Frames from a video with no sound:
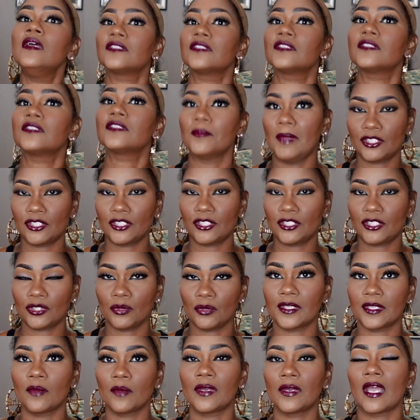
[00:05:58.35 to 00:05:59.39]
to make sure
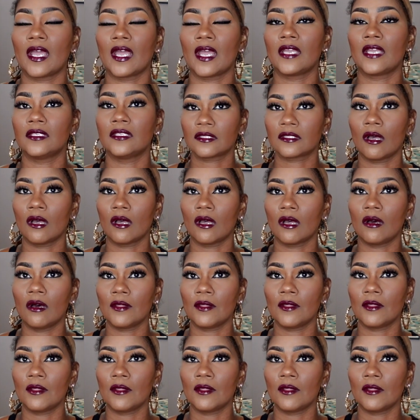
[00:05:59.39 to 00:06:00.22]
that when I install the